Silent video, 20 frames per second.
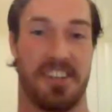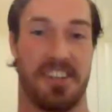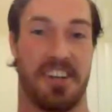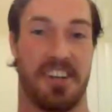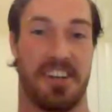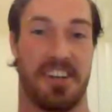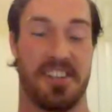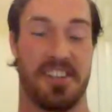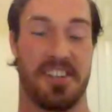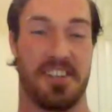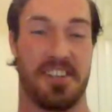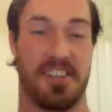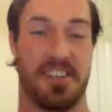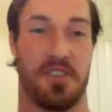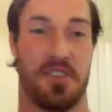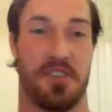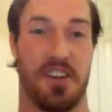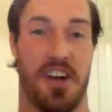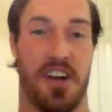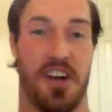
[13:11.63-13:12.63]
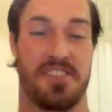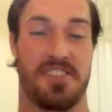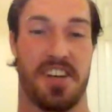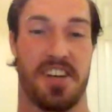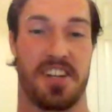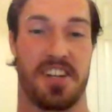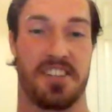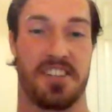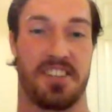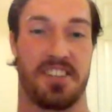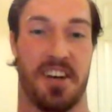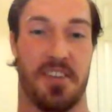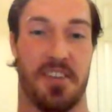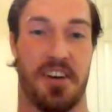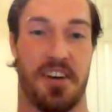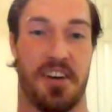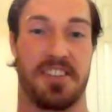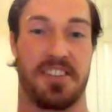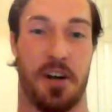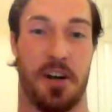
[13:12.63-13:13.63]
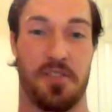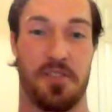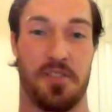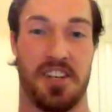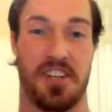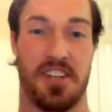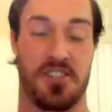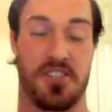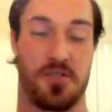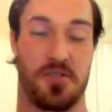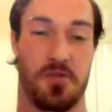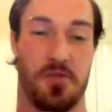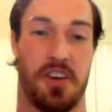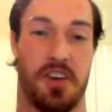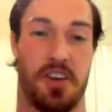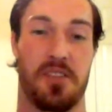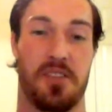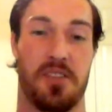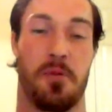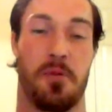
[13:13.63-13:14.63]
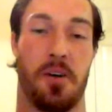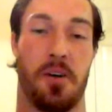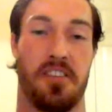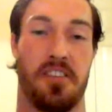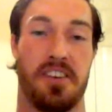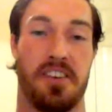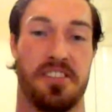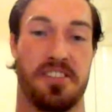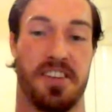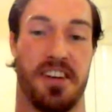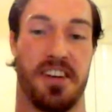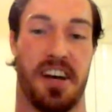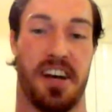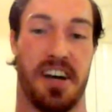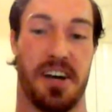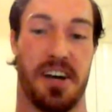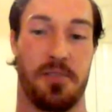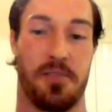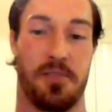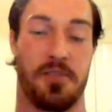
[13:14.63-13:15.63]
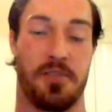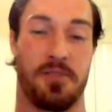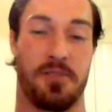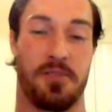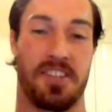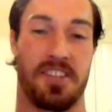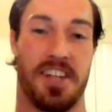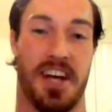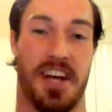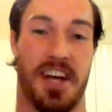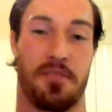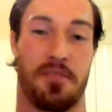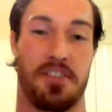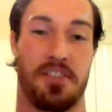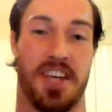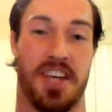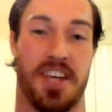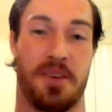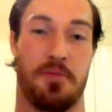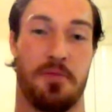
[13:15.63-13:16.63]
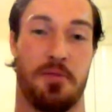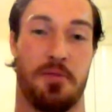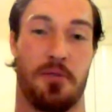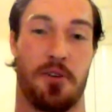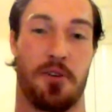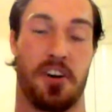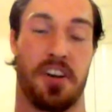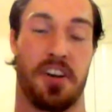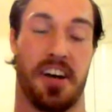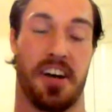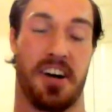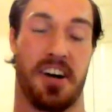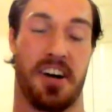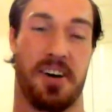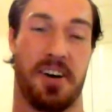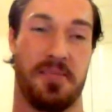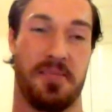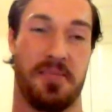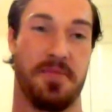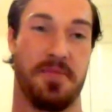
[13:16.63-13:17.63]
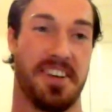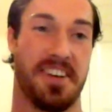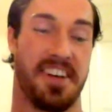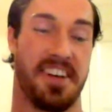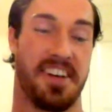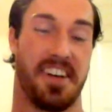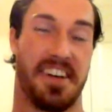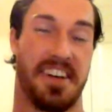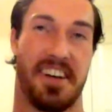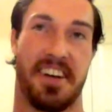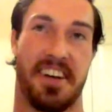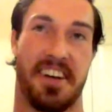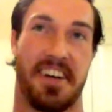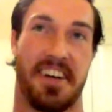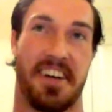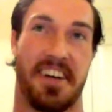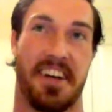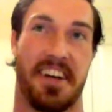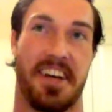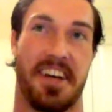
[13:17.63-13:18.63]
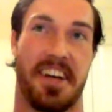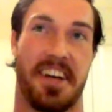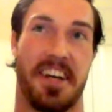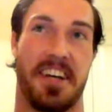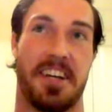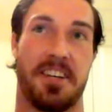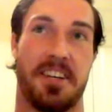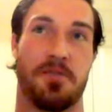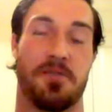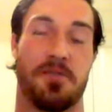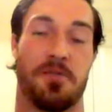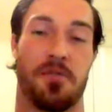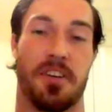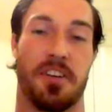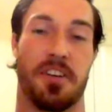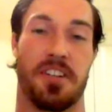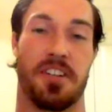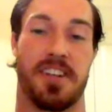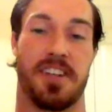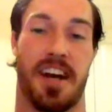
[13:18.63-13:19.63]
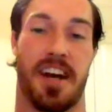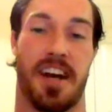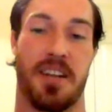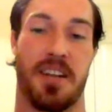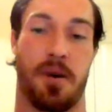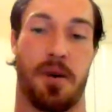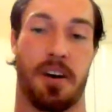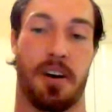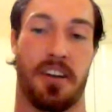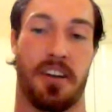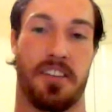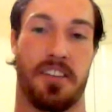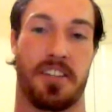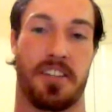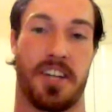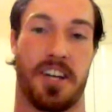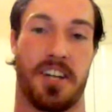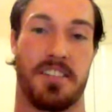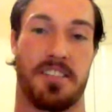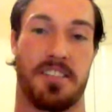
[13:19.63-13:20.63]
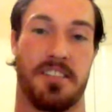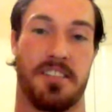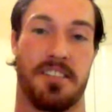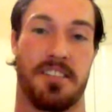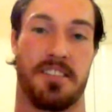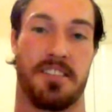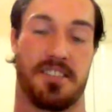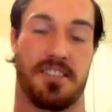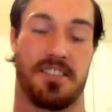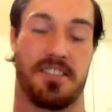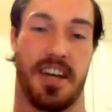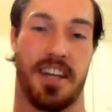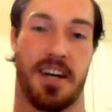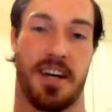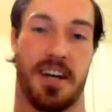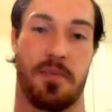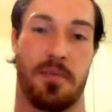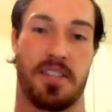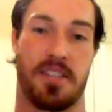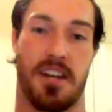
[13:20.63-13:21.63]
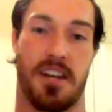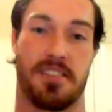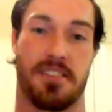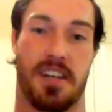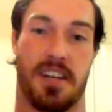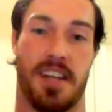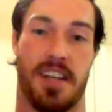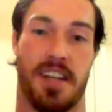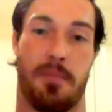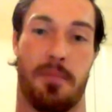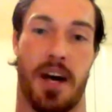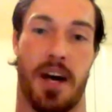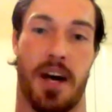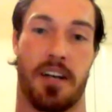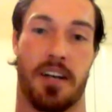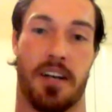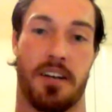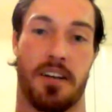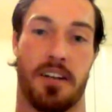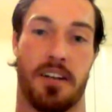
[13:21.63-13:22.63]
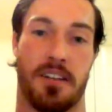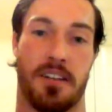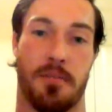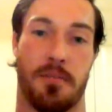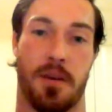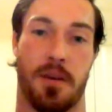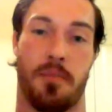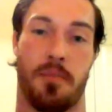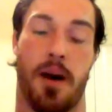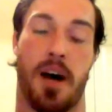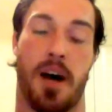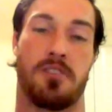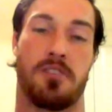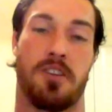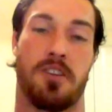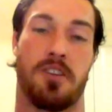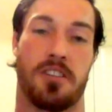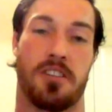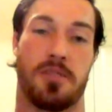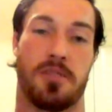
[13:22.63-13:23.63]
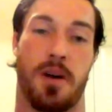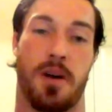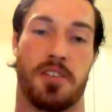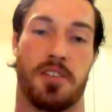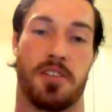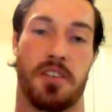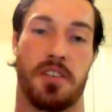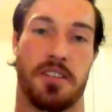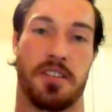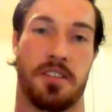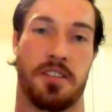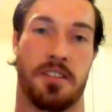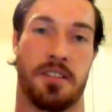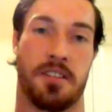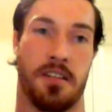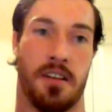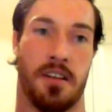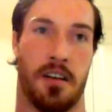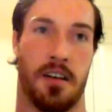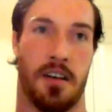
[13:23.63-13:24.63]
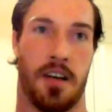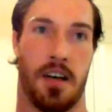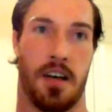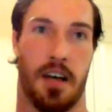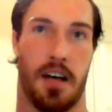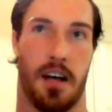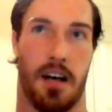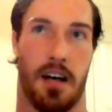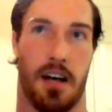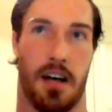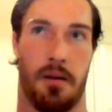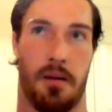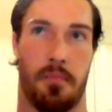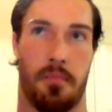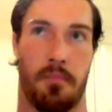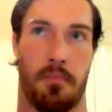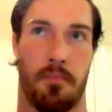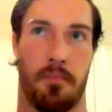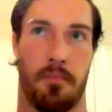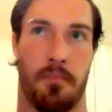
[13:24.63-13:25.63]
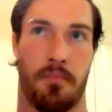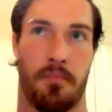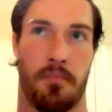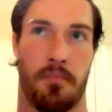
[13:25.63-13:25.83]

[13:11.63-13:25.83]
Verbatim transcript: Yeah, it's funny you ask that, because I've had conversations with Caleb about this uh, when, the, when the staff first came aboard. he, he was really excited about getting the chance to, to stand up as an outside linebacker and be a pass rushing specialist. Um,